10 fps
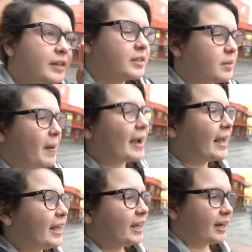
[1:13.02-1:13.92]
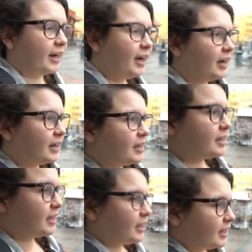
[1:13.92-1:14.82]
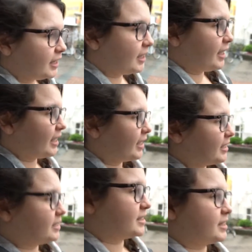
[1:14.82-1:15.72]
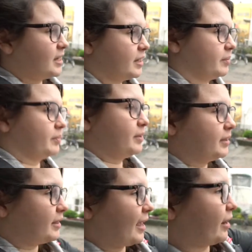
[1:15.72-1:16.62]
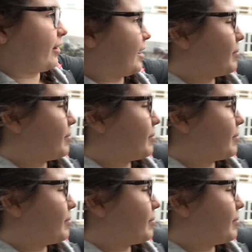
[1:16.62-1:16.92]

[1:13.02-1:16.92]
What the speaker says: So back here is that gray